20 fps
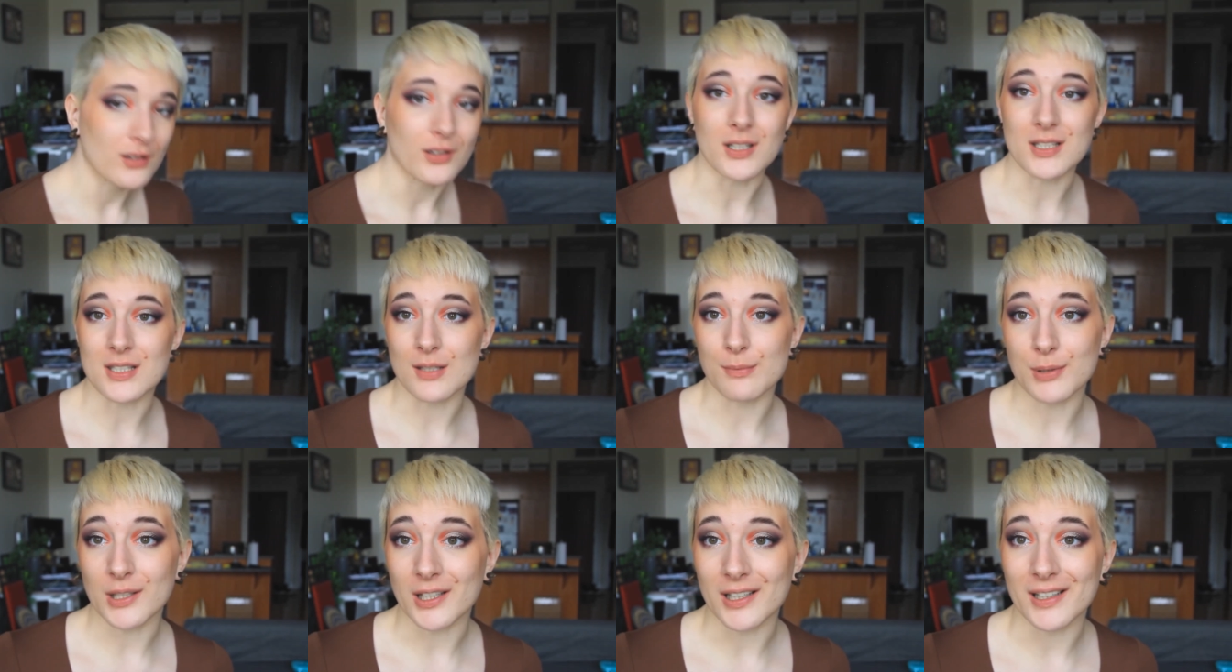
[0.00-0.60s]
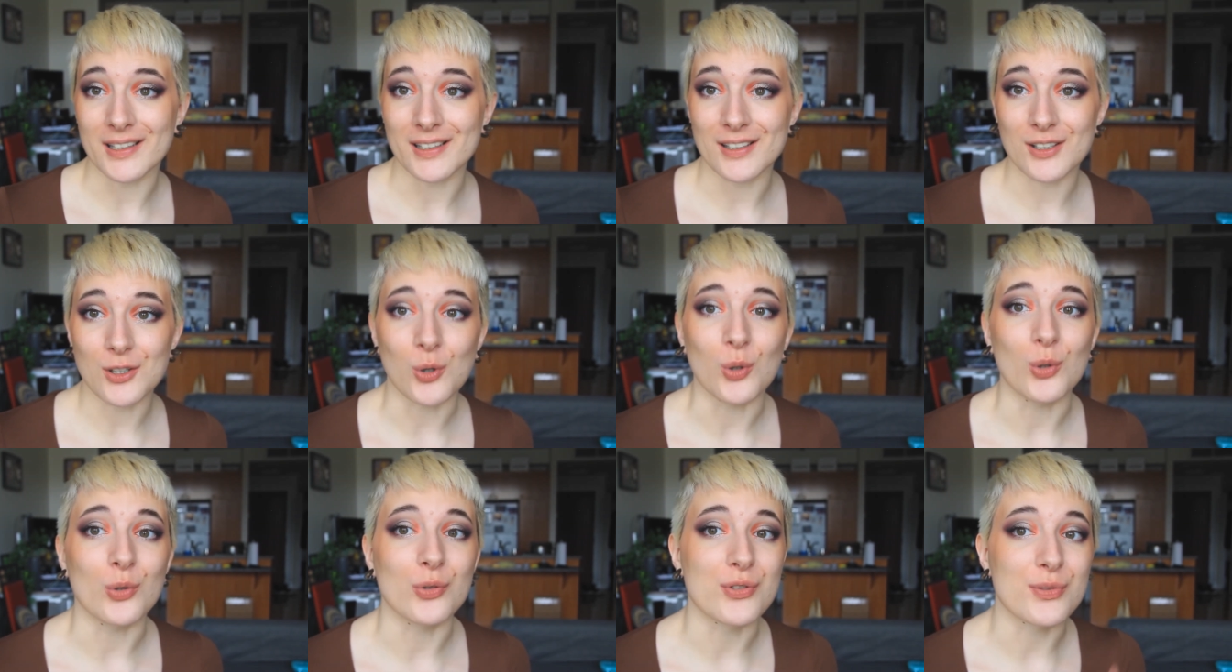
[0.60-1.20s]
Let's apply
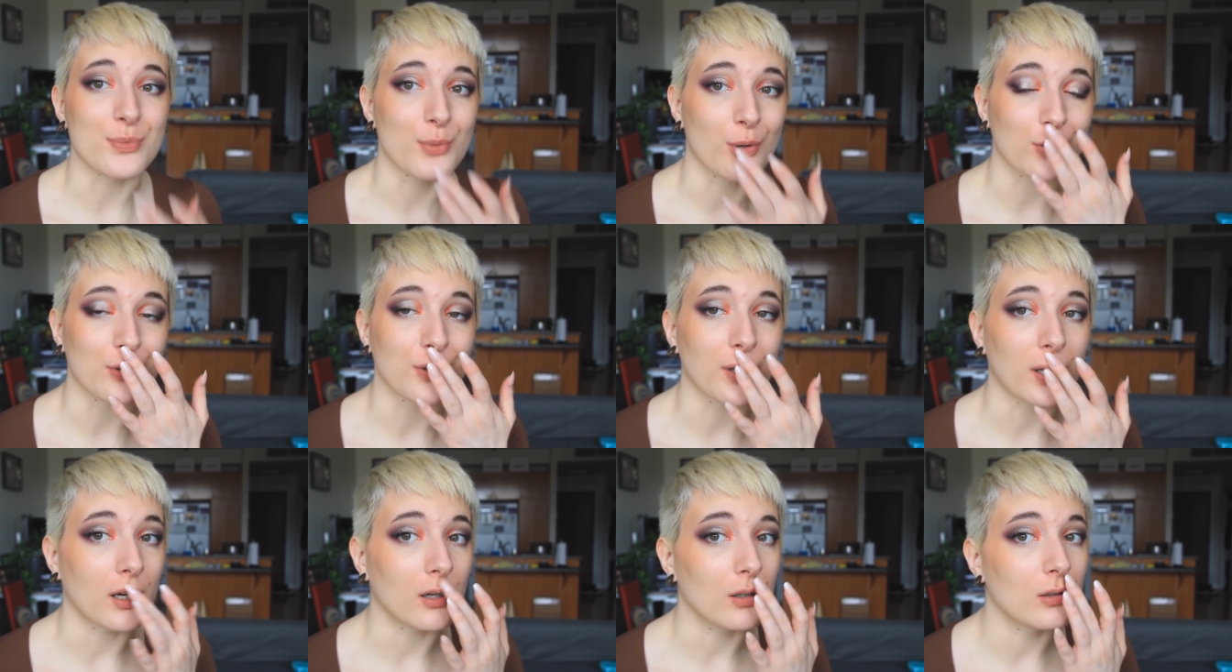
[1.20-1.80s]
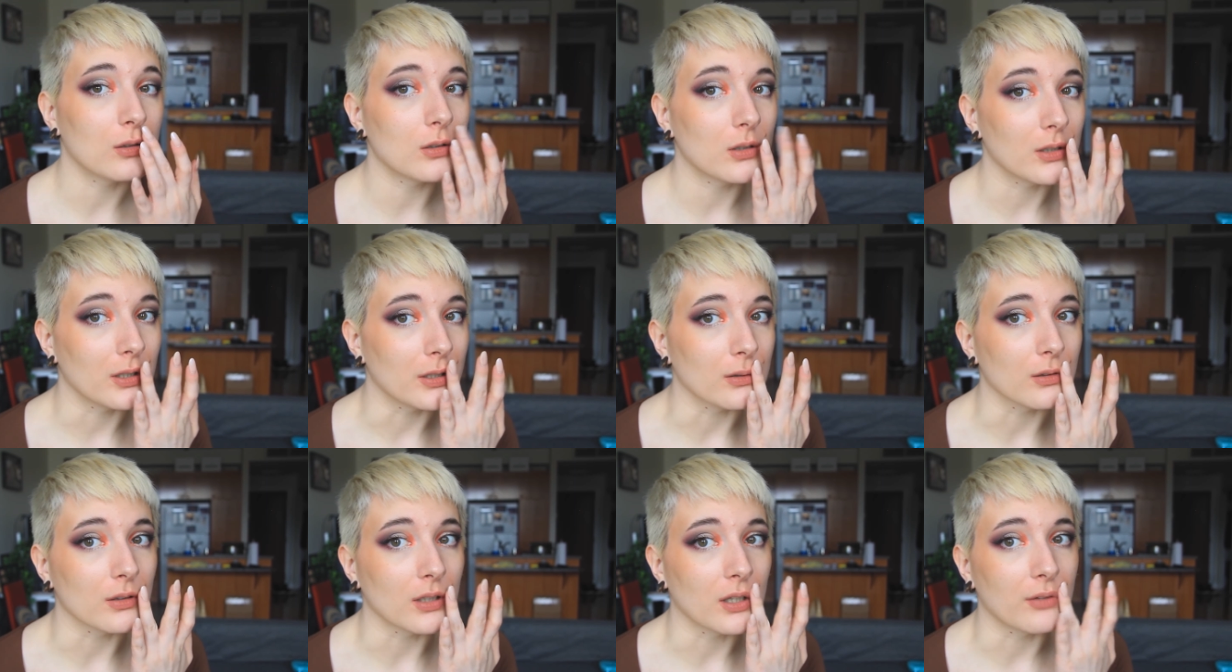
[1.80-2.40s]
cold smoke now. I
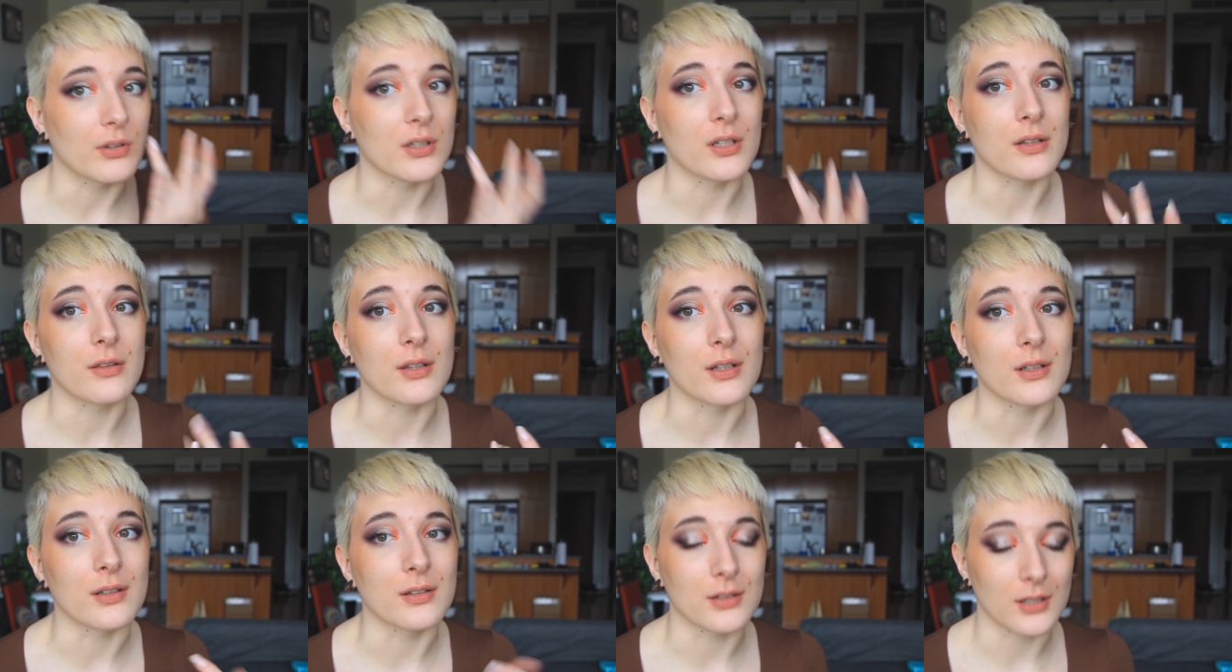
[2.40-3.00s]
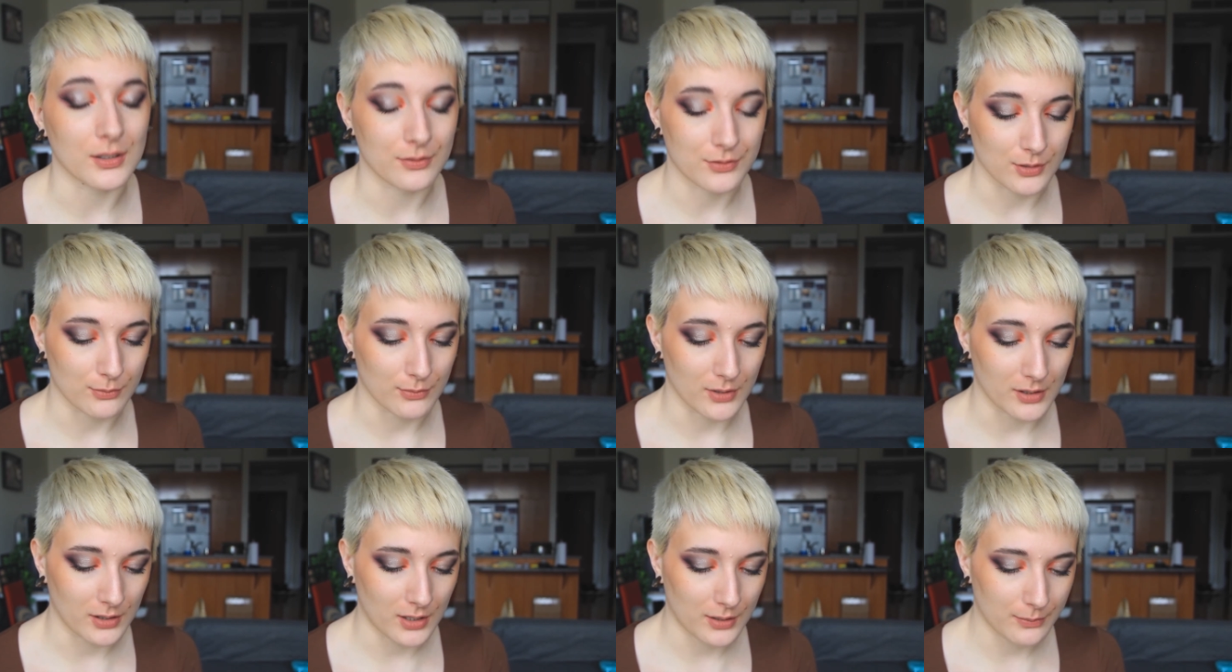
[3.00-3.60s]
don't have anything left on
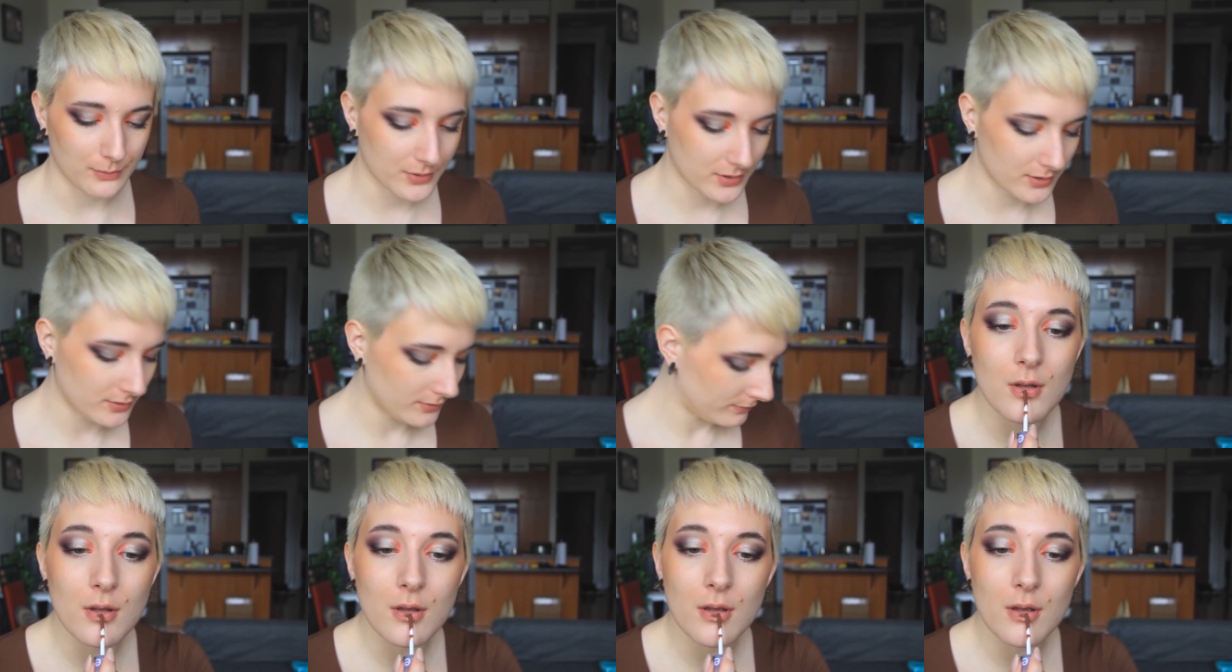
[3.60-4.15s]
my lips.